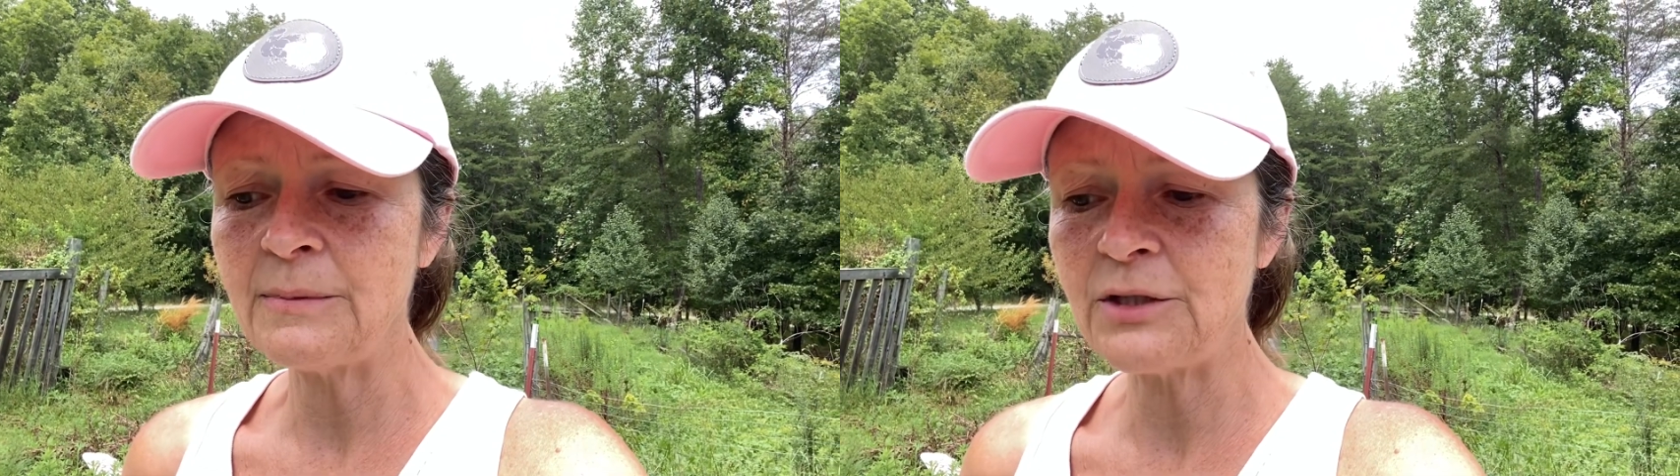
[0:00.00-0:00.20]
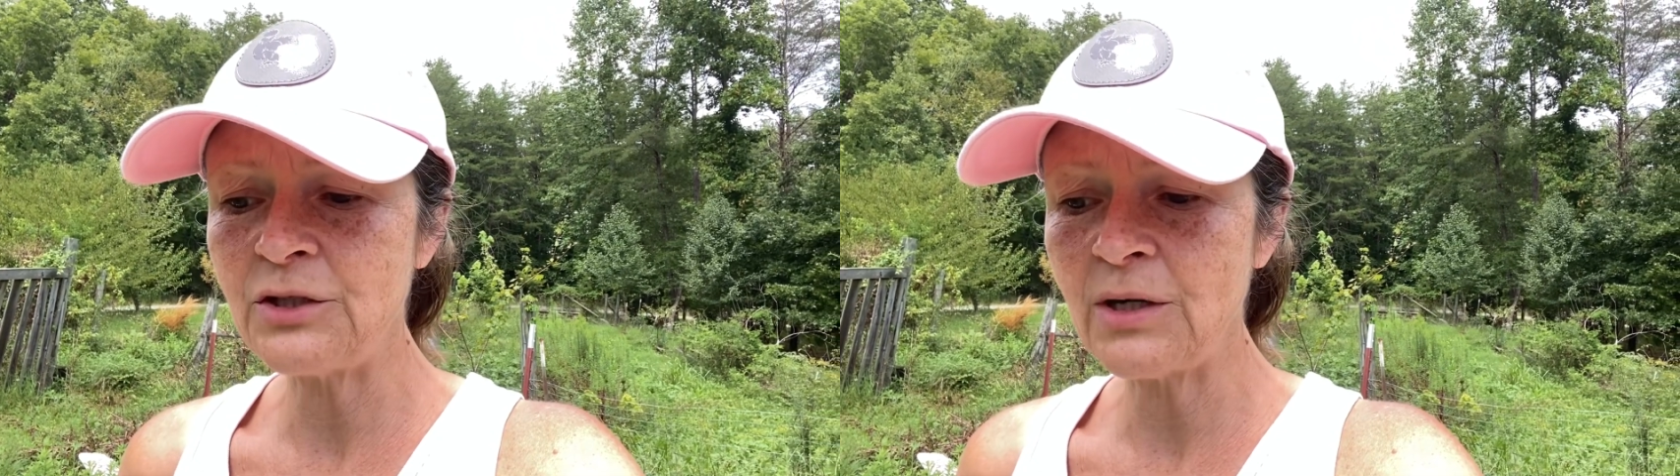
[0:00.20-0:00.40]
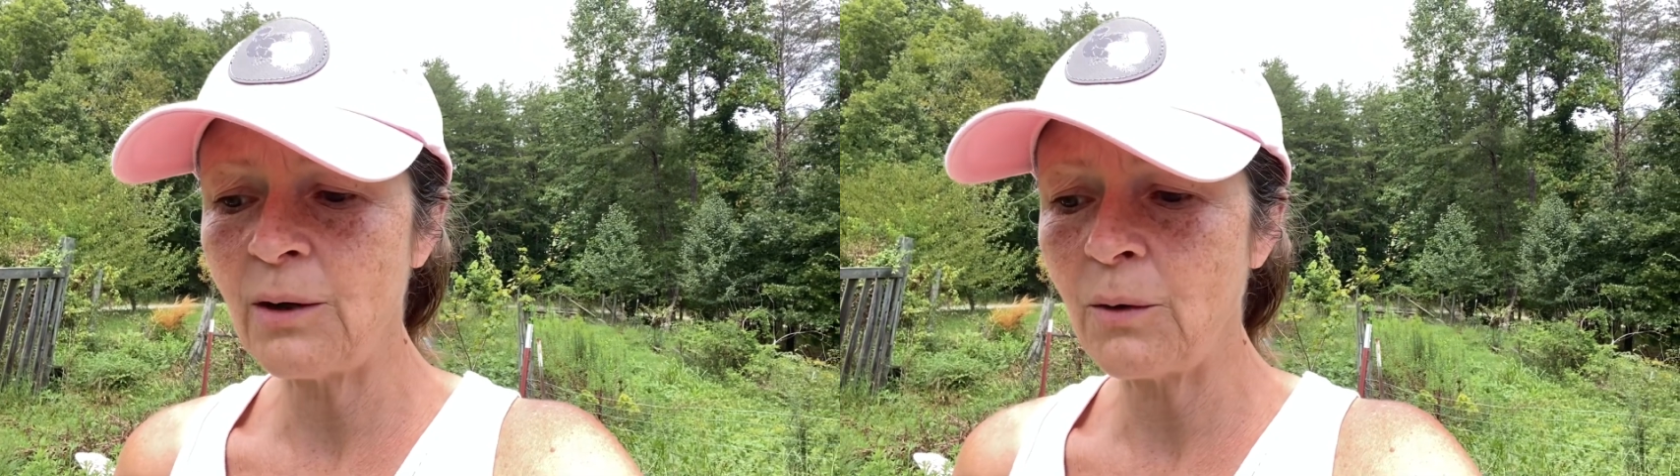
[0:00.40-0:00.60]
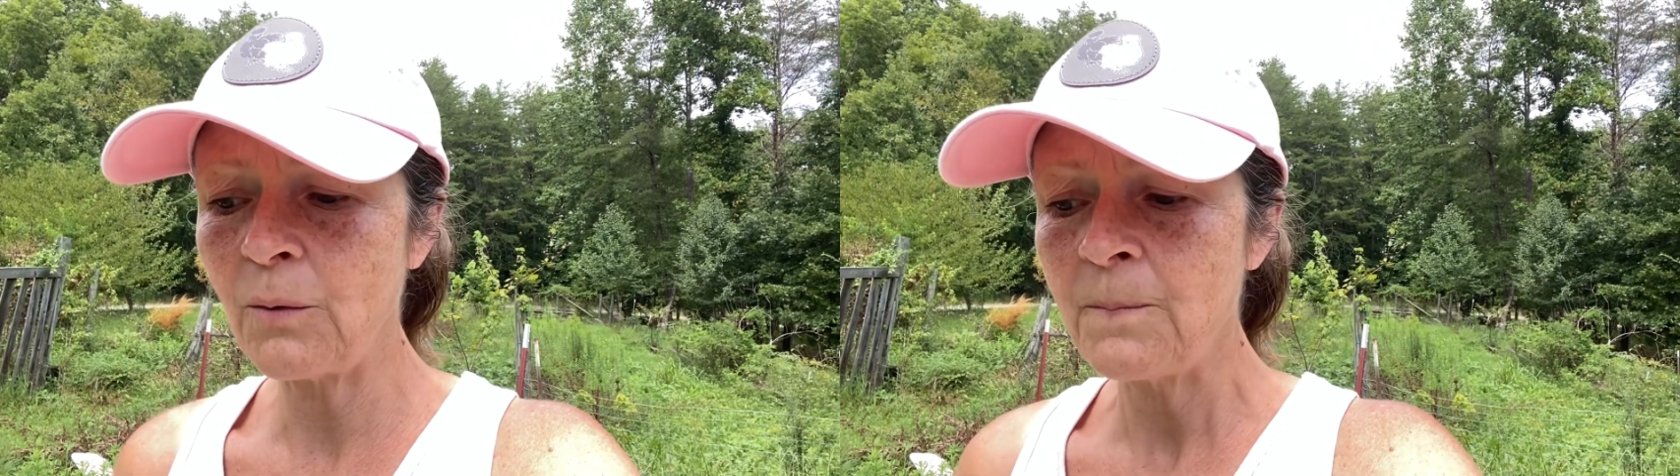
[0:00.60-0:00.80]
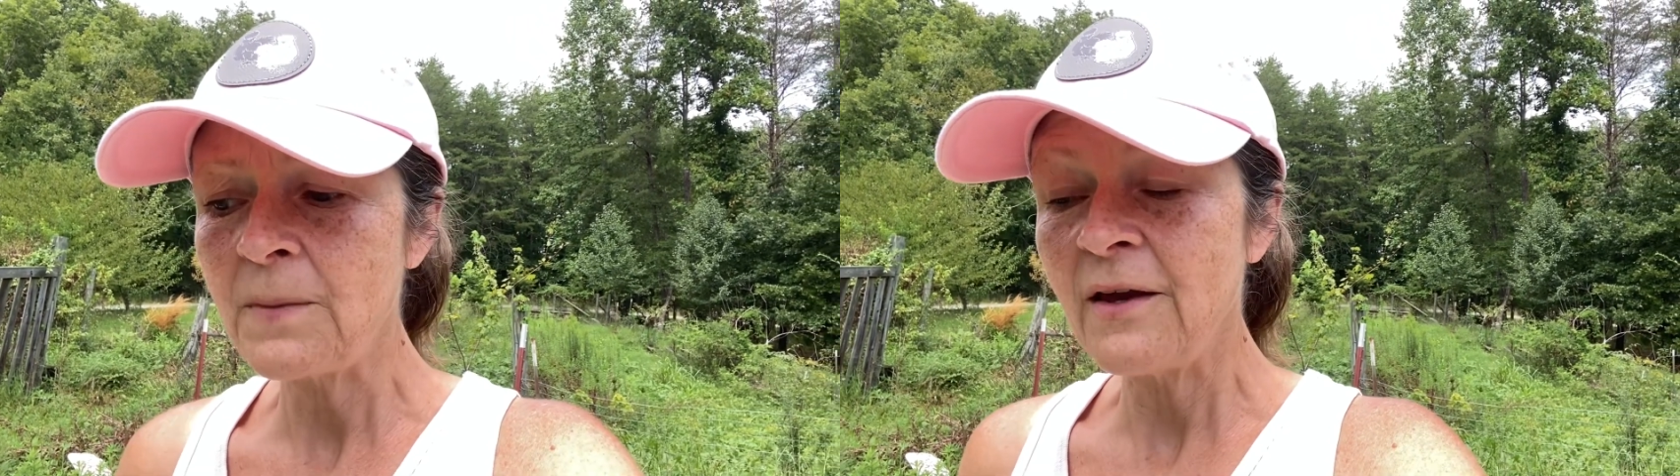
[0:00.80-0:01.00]

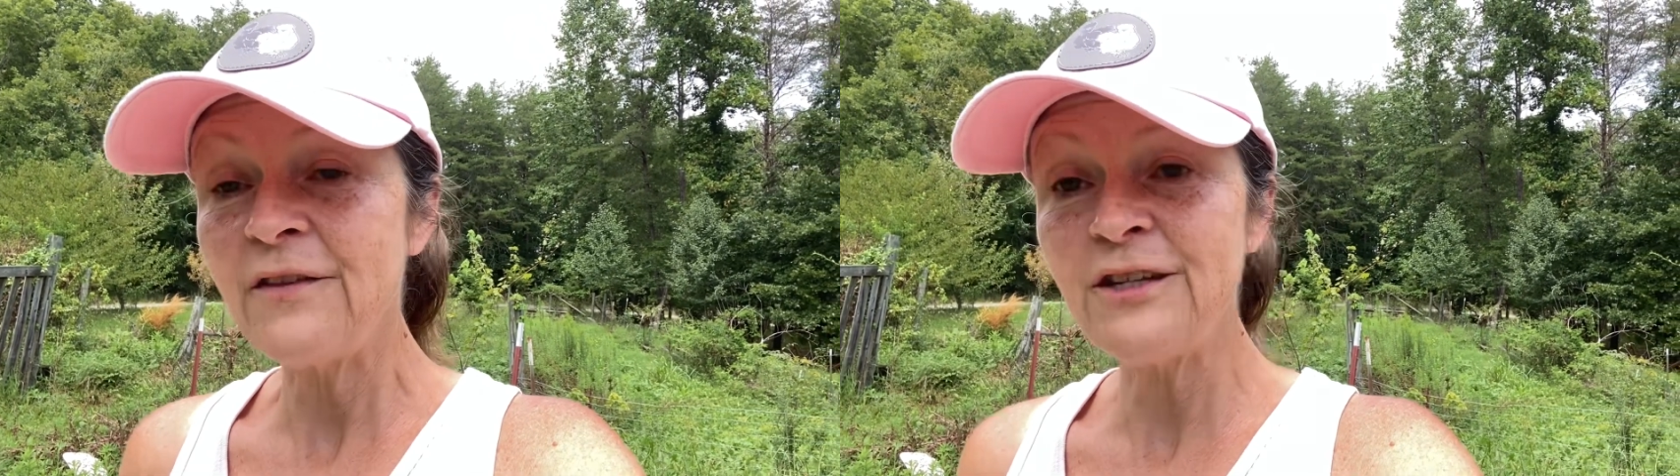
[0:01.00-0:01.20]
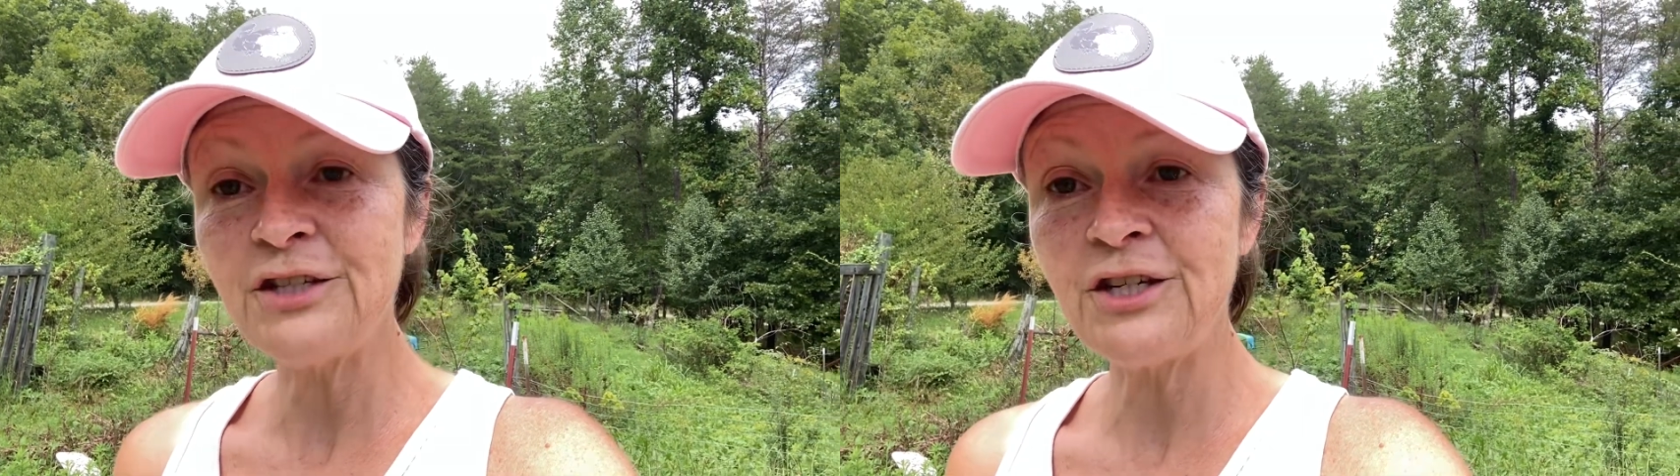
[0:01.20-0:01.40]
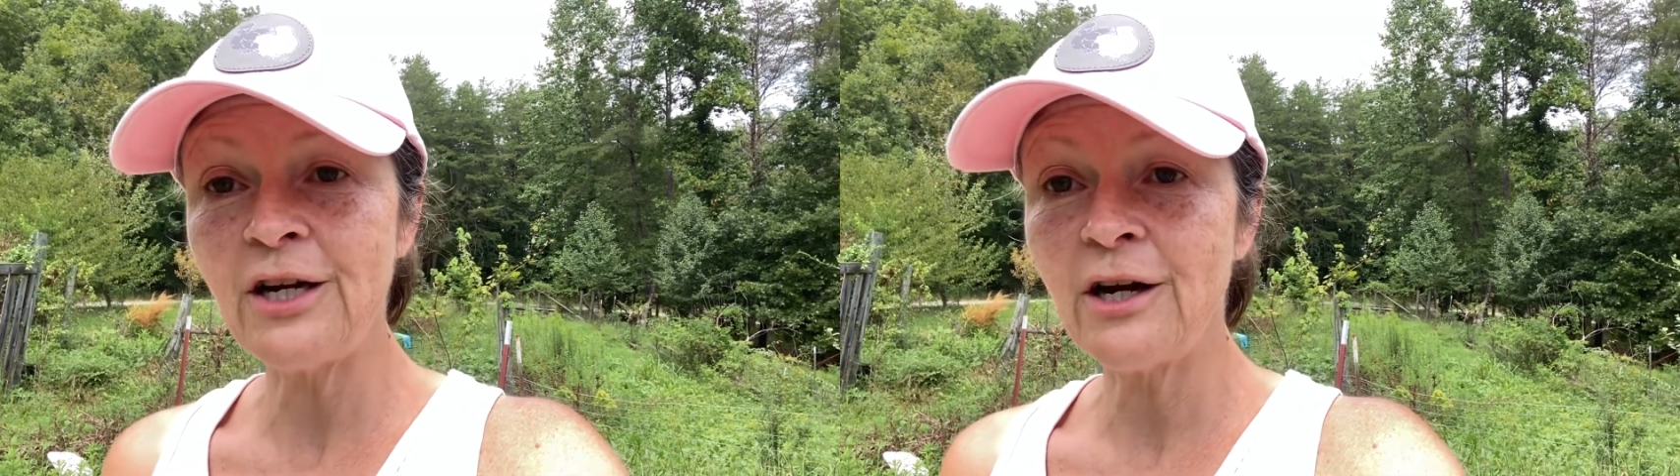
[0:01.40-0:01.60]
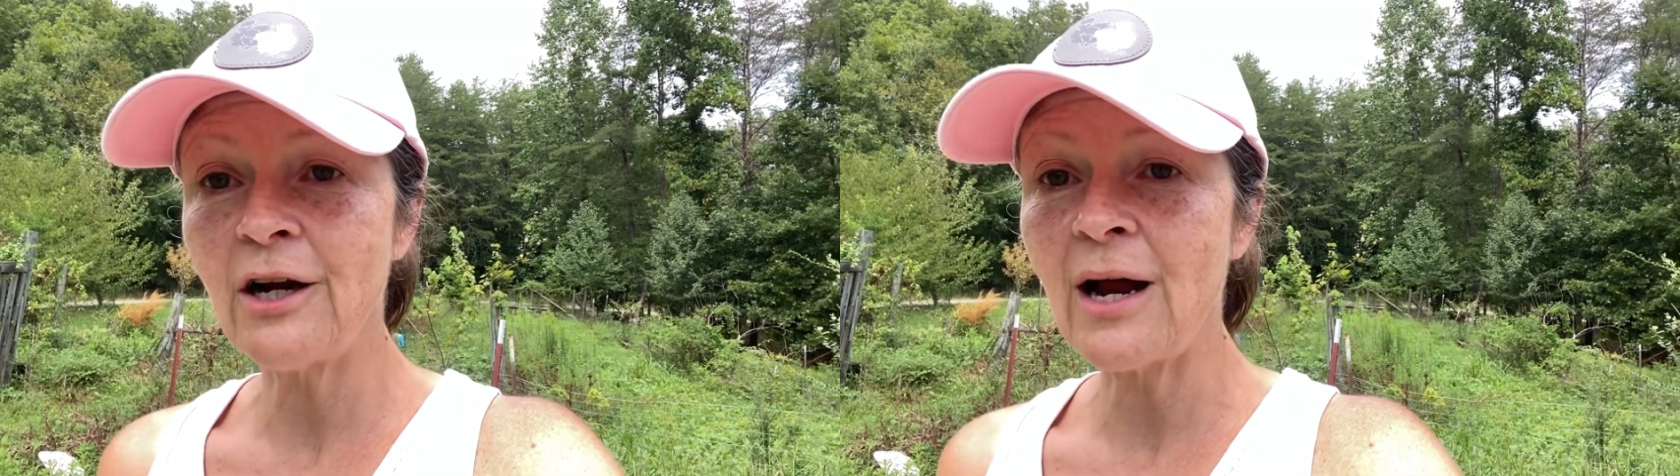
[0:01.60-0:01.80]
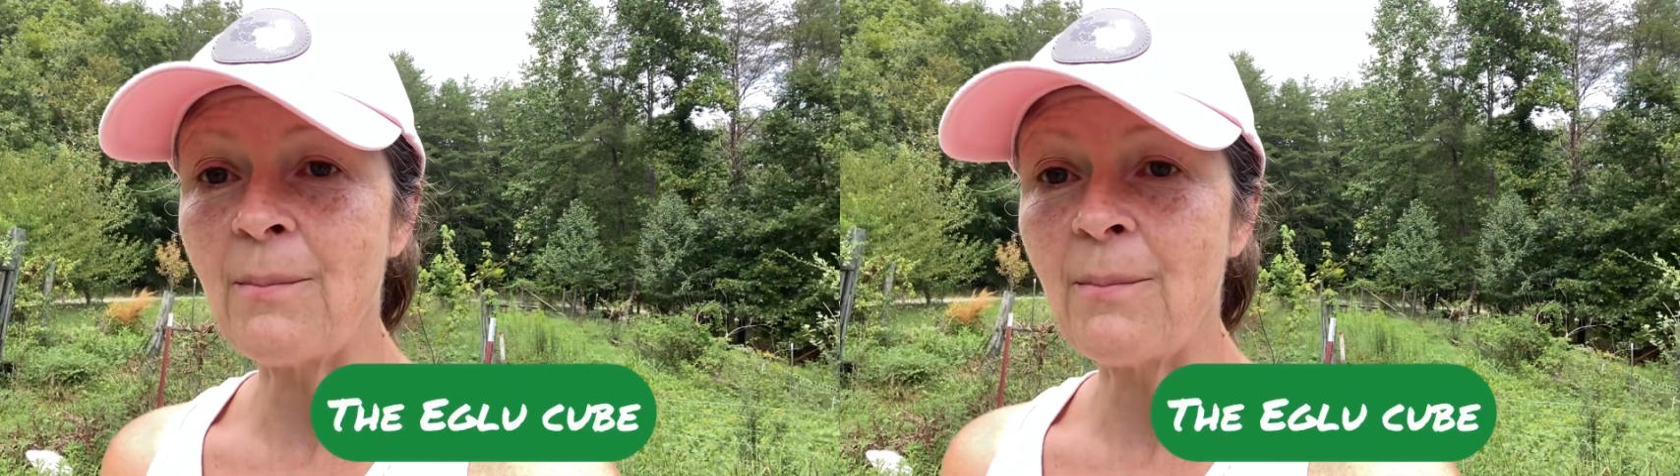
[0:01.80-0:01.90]
So this year